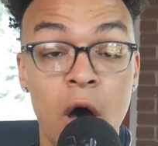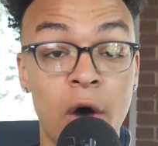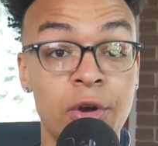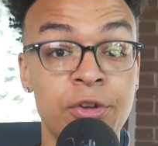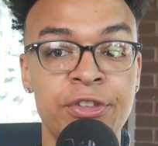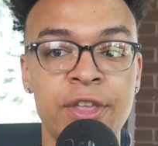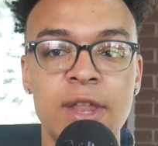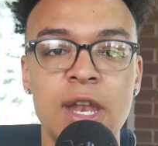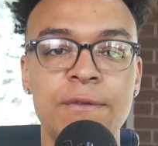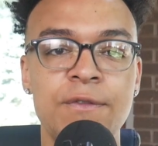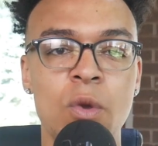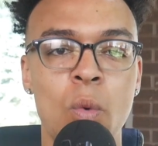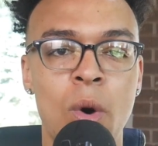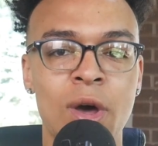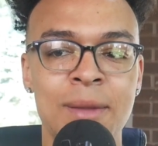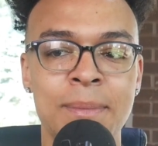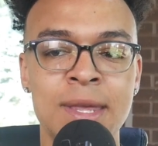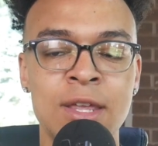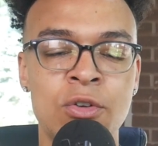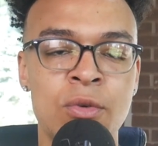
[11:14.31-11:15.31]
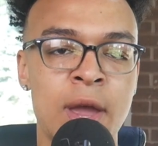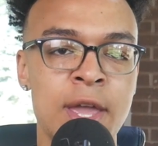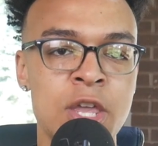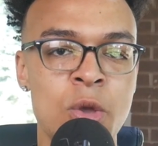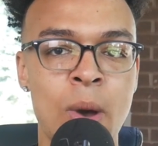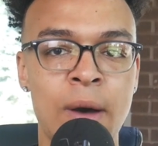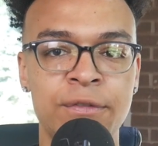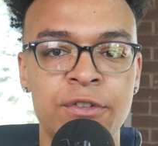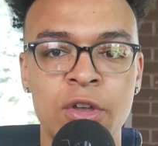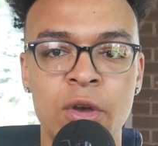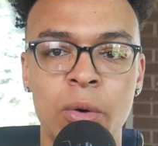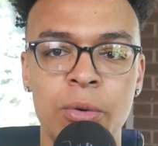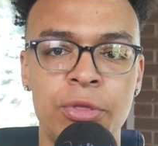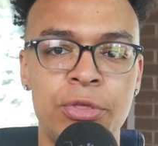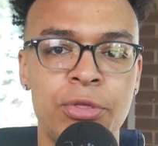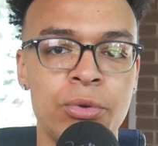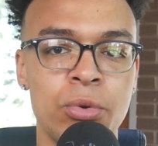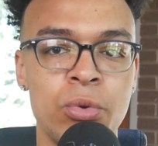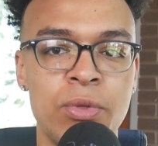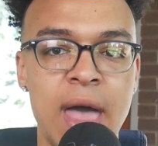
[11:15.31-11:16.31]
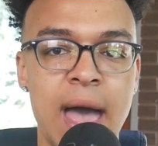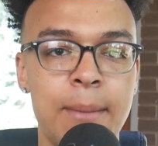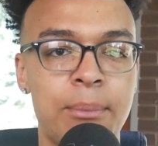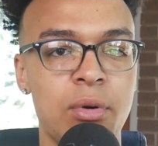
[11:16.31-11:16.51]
Understand, if you want to be great, you have to go through that